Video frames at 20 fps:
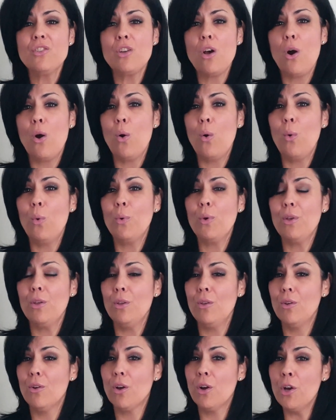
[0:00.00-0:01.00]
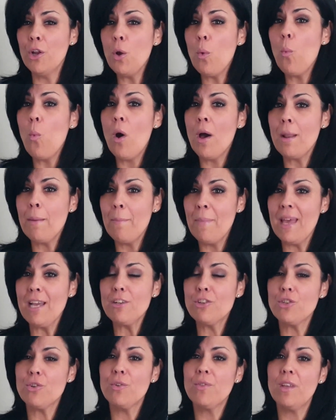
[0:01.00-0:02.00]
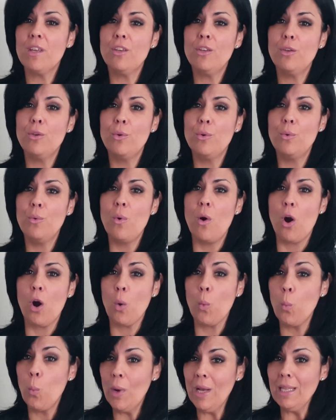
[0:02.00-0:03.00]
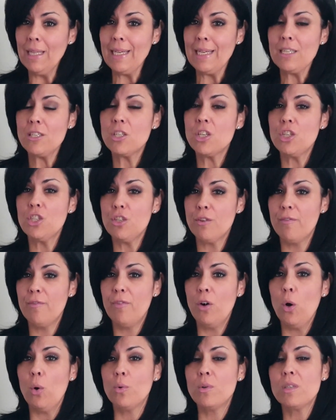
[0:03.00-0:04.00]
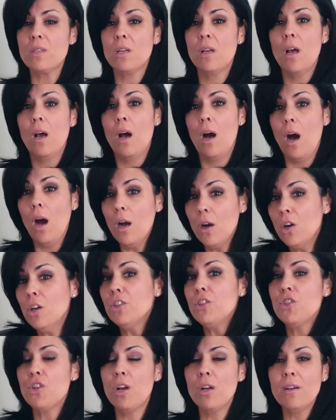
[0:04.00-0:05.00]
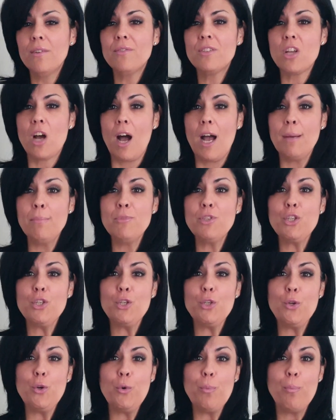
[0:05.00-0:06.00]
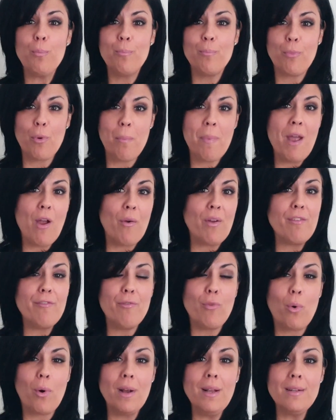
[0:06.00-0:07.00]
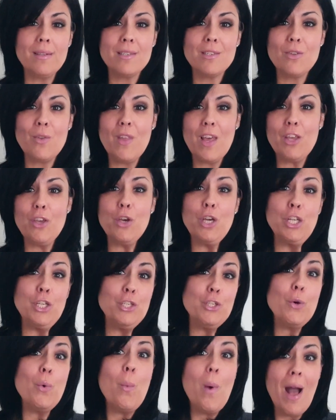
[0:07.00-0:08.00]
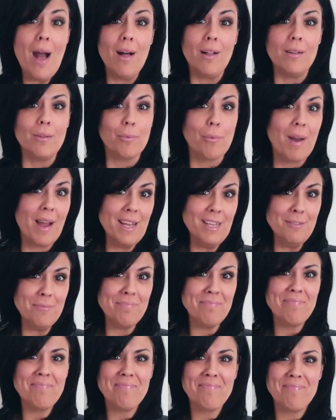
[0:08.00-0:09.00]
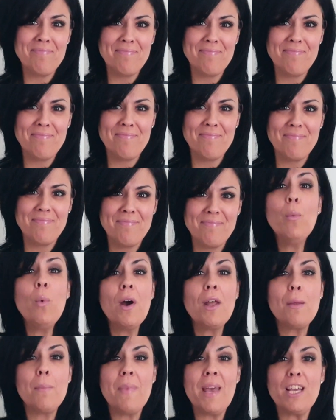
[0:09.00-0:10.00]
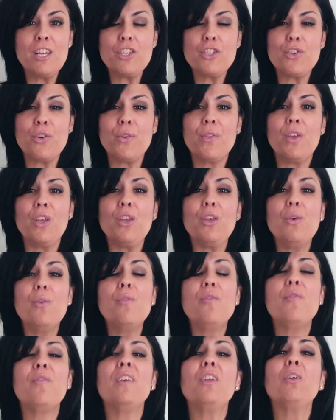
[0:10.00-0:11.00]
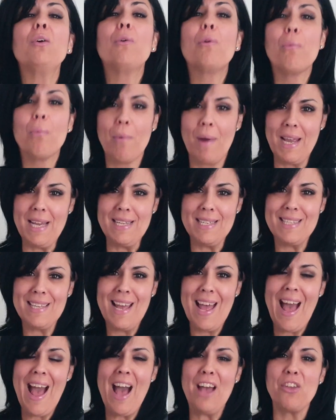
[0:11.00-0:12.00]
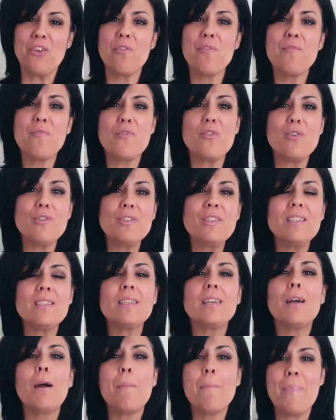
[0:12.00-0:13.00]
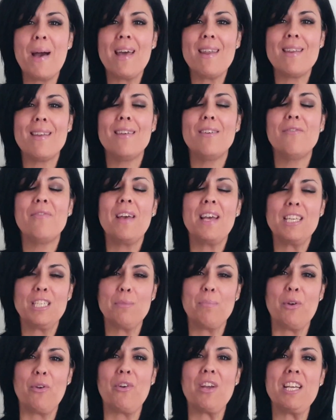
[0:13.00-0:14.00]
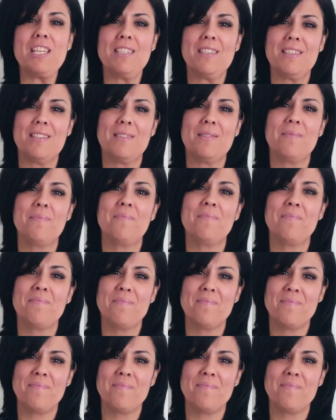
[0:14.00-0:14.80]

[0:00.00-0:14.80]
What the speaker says: So you're going to want to make sure that you are willing to devote a good chunk of time to preparing for it so that you can do well, right? We want to make sure that you feel great at your first competitive experience.